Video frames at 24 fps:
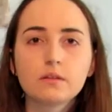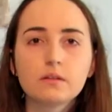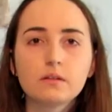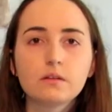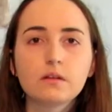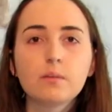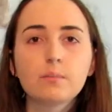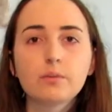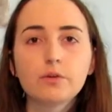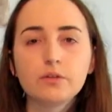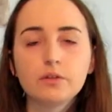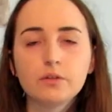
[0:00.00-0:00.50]

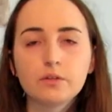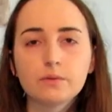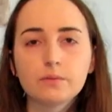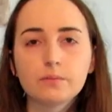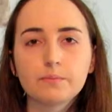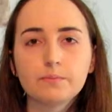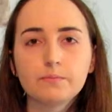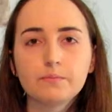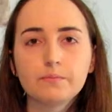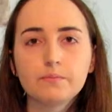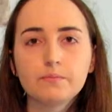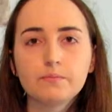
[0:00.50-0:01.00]
Number 2,
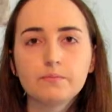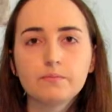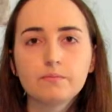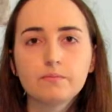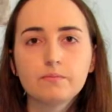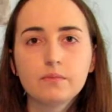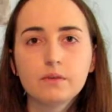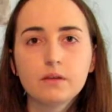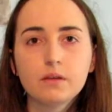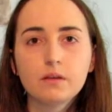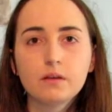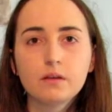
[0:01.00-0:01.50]

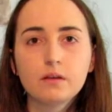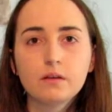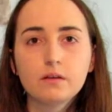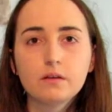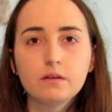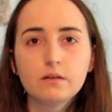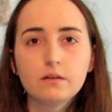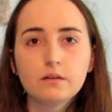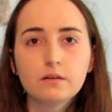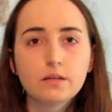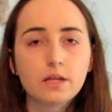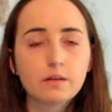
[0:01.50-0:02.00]

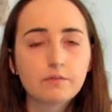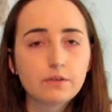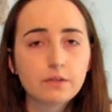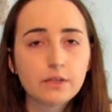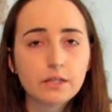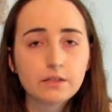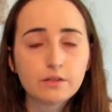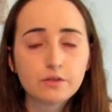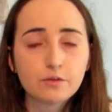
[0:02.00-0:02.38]
never let